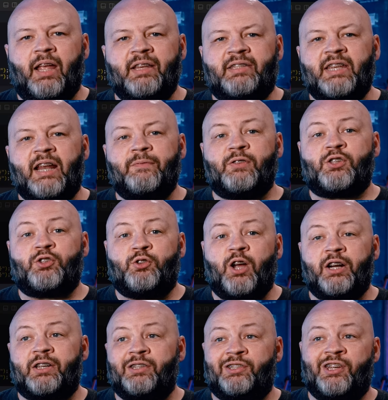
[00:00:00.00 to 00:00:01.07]
Instead of a
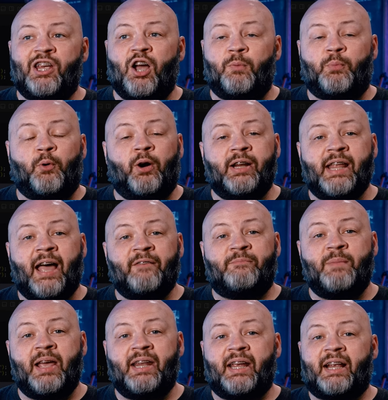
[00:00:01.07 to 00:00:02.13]
struct geopoint, I've
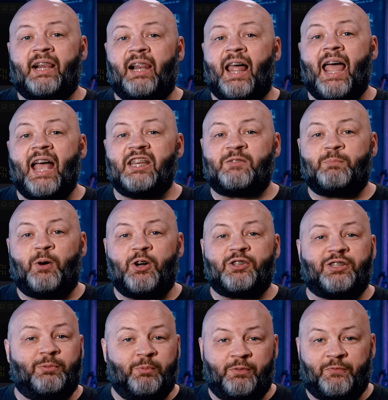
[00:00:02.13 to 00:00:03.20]
made a class
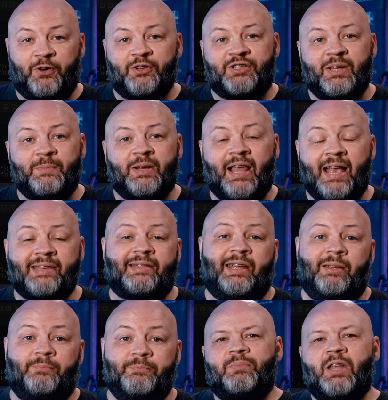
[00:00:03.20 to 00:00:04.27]
person with first name and last
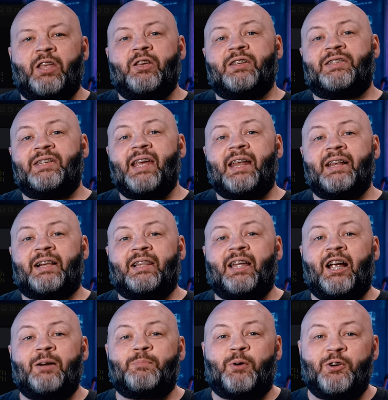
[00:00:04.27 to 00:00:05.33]
name. Now you can see I
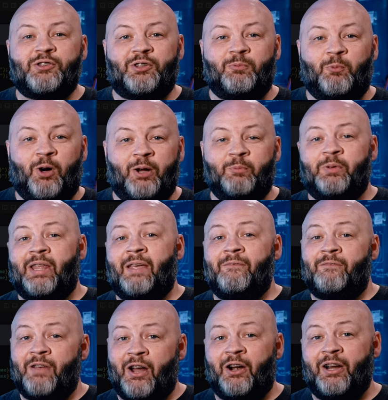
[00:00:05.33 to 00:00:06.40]
declared person one with a
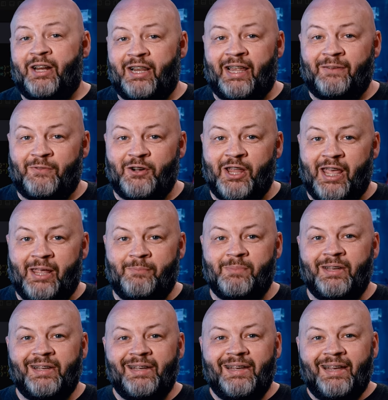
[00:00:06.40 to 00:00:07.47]
very clever name,
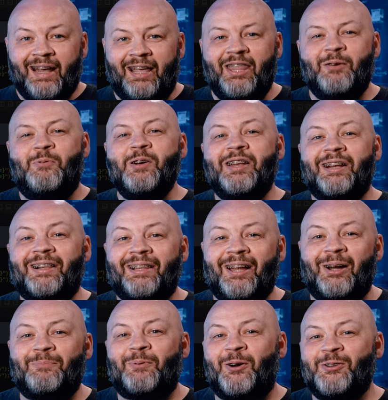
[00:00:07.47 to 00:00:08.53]
and then we
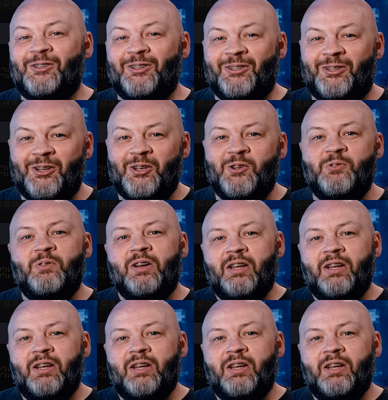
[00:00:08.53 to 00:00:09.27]
declare person two